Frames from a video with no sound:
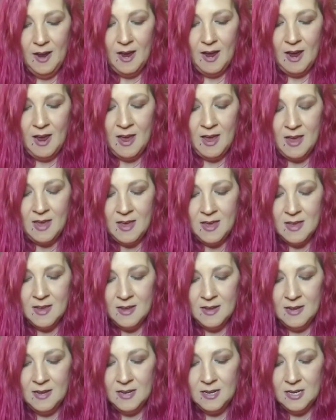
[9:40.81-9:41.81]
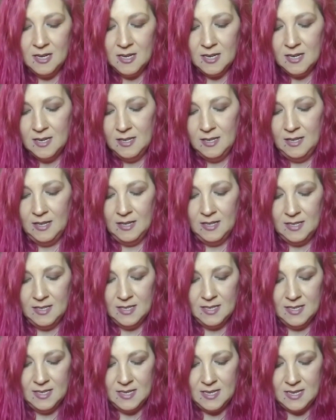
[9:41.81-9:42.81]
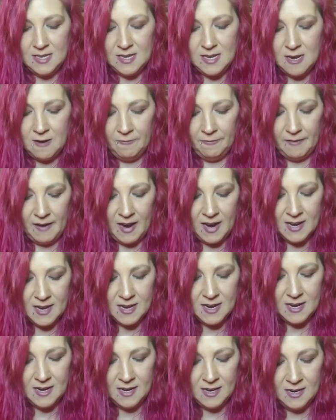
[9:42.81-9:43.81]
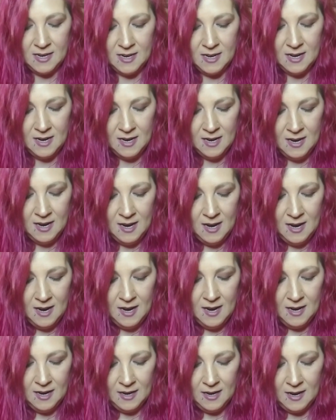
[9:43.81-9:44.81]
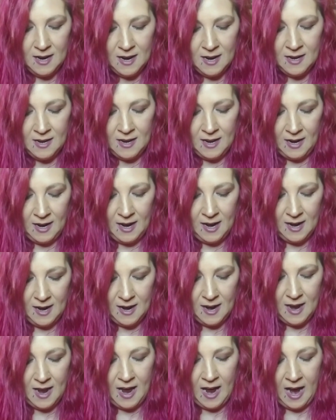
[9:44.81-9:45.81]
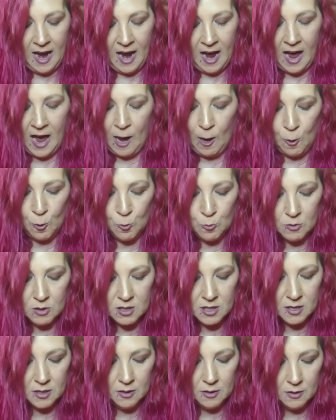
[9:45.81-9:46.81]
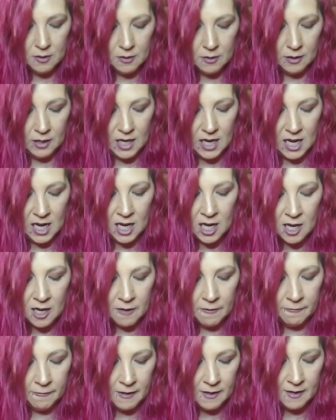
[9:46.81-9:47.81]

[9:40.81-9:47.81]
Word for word: And let's see if I can get it out of